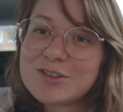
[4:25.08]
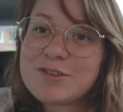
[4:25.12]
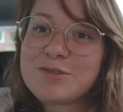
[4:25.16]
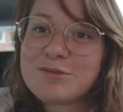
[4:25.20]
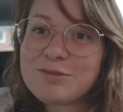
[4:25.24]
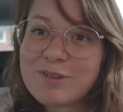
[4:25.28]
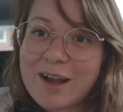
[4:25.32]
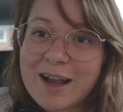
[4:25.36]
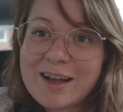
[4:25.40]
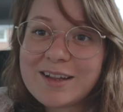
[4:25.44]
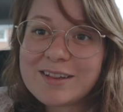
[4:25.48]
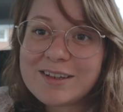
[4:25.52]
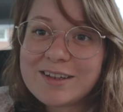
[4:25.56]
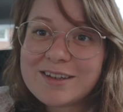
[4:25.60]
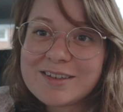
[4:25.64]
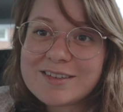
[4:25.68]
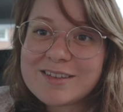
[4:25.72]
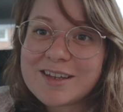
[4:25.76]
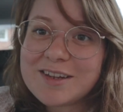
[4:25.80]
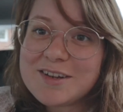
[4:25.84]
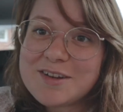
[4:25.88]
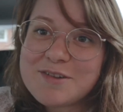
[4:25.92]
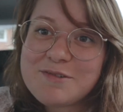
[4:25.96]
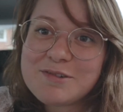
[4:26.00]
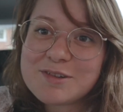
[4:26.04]
reckless
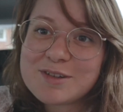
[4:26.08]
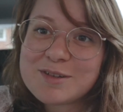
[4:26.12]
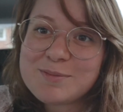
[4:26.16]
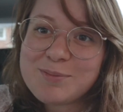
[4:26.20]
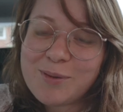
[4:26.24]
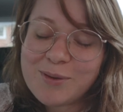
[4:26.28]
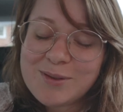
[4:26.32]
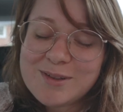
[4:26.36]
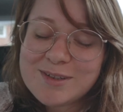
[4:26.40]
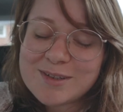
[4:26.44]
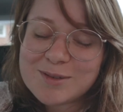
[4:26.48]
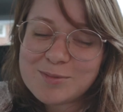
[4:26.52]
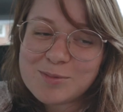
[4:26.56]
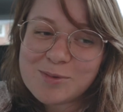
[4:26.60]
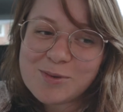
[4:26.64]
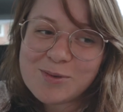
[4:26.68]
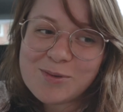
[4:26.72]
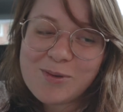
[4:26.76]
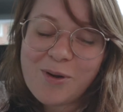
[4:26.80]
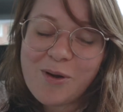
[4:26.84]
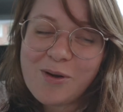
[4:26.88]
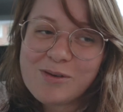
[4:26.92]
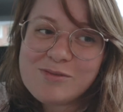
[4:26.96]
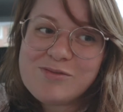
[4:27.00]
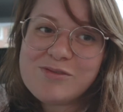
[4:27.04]
and irresponsible,
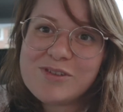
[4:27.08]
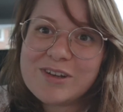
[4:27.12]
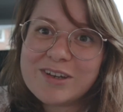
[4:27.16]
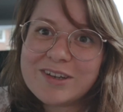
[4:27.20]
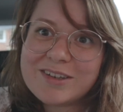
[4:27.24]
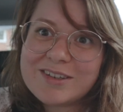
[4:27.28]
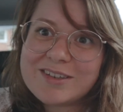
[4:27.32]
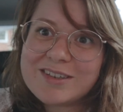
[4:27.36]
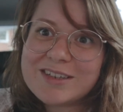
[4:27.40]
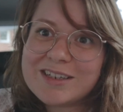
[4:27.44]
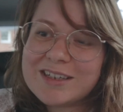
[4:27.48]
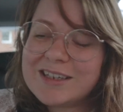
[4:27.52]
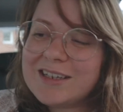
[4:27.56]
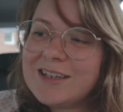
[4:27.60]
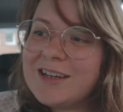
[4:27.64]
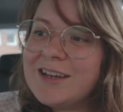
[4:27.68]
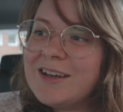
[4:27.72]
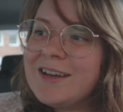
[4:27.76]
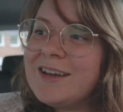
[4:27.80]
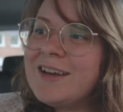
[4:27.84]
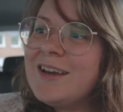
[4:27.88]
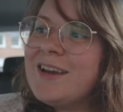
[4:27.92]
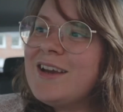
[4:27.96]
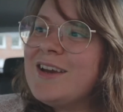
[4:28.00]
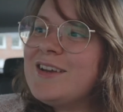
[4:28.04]
obviously.
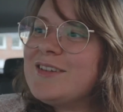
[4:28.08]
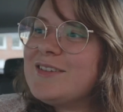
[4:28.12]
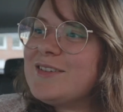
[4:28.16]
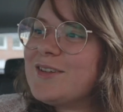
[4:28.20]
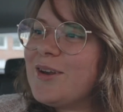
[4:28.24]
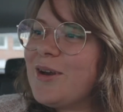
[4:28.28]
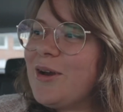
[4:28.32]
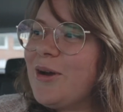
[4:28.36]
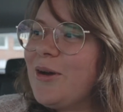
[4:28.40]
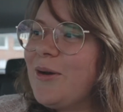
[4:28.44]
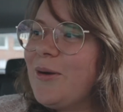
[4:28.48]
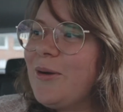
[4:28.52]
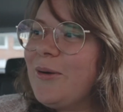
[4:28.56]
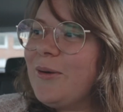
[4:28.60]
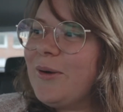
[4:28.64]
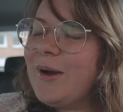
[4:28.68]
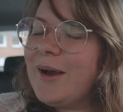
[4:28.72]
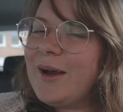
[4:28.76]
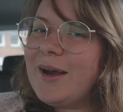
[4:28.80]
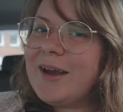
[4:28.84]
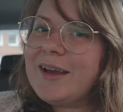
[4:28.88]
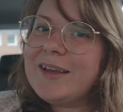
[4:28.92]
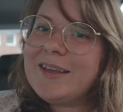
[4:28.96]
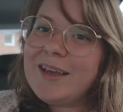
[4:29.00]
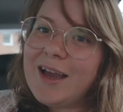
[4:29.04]

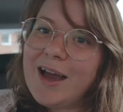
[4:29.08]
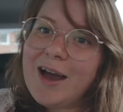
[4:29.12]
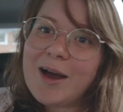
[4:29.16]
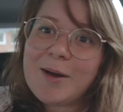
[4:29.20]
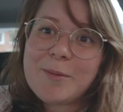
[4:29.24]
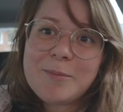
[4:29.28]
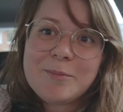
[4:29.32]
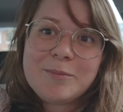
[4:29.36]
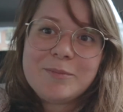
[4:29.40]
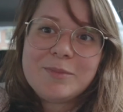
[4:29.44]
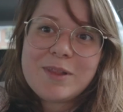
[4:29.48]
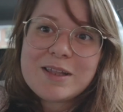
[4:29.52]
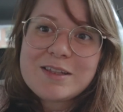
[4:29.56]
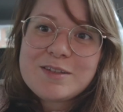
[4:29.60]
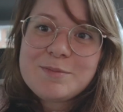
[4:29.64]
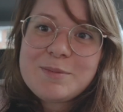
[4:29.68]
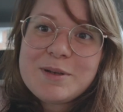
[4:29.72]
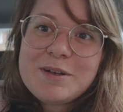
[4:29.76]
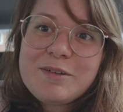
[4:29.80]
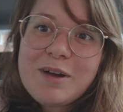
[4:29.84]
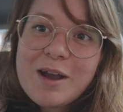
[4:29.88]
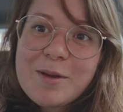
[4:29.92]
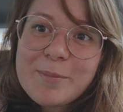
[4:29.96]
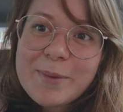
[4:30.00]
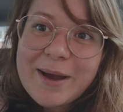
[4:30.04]
So yeah, let's be
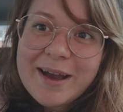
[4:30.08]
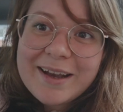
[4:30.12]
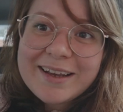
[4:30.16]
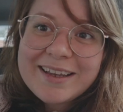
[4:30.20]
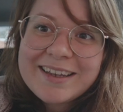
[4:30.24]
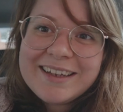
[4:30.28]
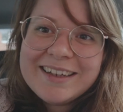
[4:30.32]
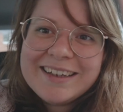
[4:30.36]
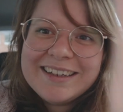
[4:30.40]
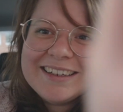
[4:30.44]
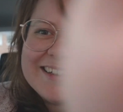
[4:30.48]
right back.